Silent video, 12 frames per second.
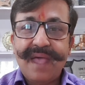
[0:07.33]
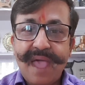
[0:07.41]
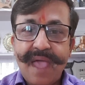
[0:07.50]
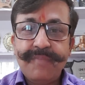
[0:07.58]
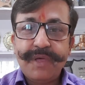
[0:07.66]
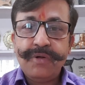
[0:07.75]

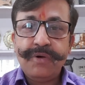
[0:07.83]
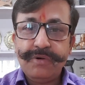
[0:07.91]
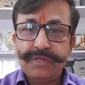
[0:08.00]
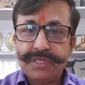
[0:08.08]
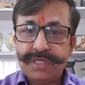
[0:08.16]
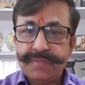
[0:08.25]
I'm your
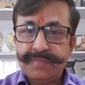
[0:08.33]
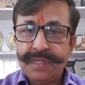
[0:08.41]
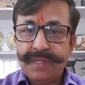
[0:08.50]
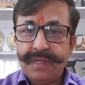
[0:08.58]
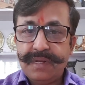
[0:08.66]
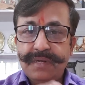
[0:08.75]
host,
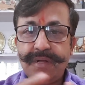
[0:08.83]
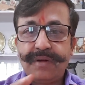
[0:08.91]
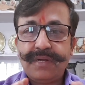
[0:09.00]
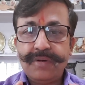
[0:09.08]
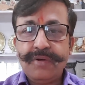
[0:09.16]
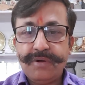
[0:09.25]

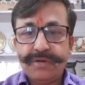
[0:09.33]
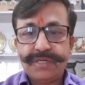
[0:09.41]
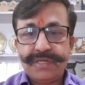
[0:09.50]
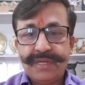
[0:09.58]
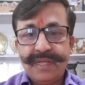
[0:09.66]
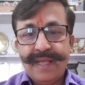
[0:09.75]
Dr.
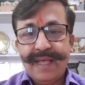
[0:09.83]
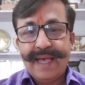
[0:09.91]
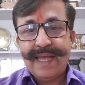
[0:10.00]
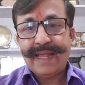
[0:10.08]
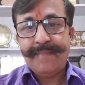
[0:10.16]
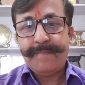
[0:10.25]
Ghosh,
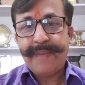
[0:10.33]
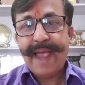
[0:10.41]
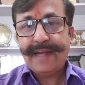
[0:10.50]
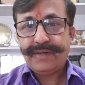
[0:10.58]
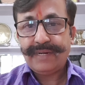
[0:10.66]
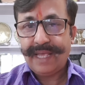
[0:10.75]
and I'm
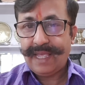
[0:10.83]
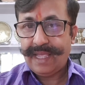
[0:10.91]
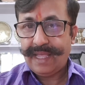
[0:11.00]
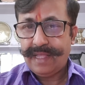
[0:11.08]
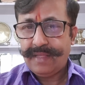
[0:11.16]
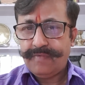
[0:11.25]
back
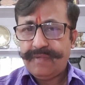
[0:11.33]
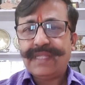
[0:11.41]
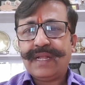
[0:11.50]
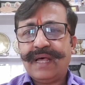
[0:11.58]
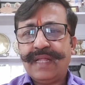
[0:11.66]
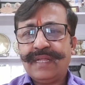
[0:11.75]
today with
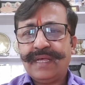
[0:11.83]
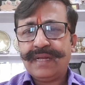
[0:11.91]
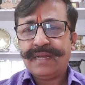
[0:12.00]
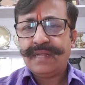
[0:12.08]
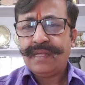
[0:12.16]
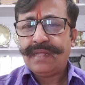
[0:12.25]

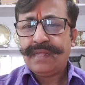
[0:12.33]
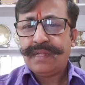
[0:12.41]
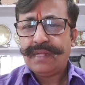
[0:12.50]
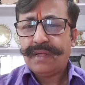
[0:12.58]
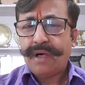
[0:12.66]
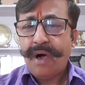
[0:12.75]
another
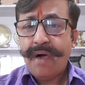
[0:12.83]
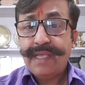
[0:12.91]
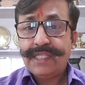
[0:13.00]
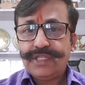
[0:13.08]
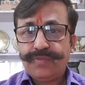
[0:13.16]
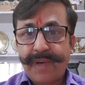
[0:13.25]
awe
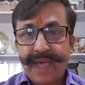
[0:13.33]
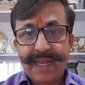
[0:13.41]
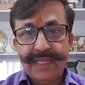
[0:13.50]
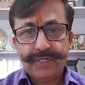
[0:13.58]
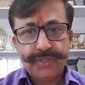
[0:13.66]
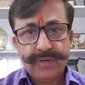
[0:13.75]

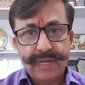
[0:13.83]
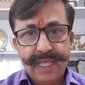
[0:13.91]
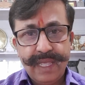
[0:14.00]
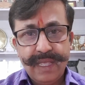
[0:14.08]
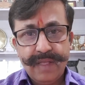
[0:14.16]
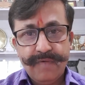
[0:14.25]
inspiring
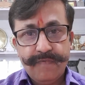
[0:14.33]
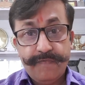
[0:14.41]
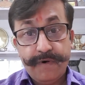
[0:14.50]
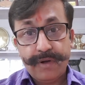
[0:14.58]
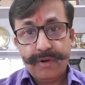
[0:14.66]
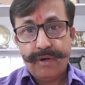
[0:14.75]
story
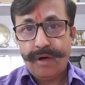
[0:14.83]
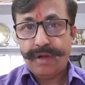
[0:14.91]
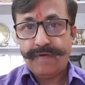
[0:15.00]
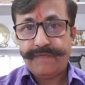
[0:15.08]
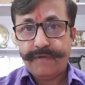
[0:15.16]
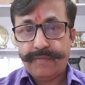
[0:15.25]
for all
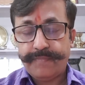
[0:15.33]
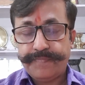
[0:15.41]
of you.